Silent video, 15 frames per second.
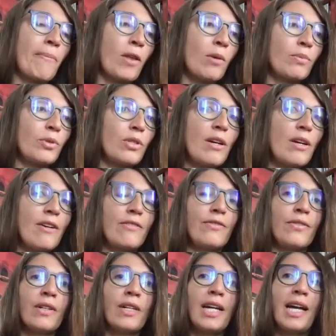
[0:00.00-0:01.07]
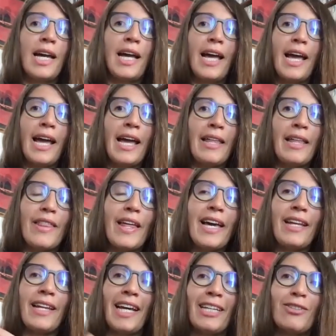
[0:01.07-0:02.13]
observe. And
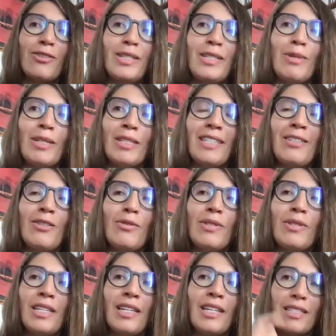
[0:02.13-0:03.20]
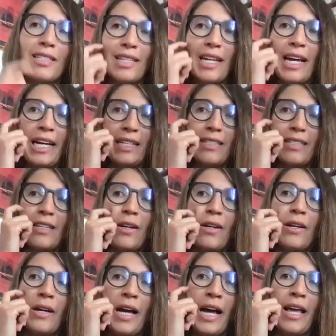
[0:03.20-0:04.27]
then actually what's interesting is that
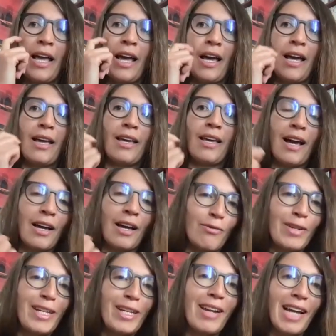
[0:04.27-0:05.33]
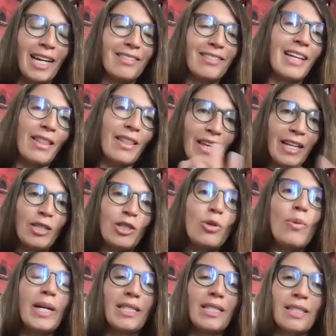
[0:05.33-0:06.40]
I realized that they
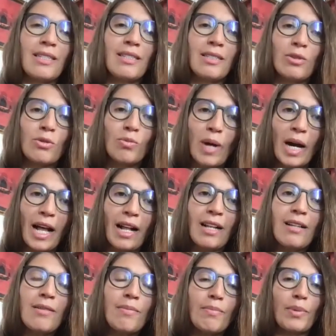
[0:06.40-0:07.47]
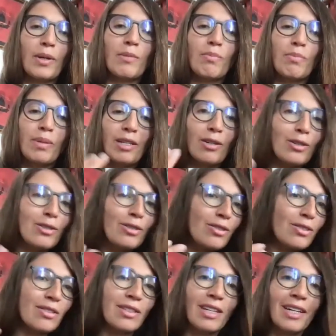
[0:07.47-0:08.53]
do exist as well, but
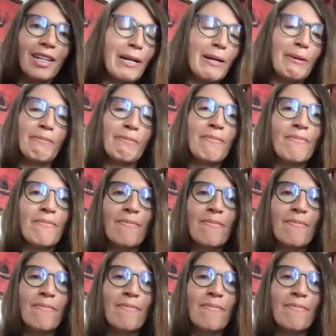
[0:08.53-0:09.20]
because they're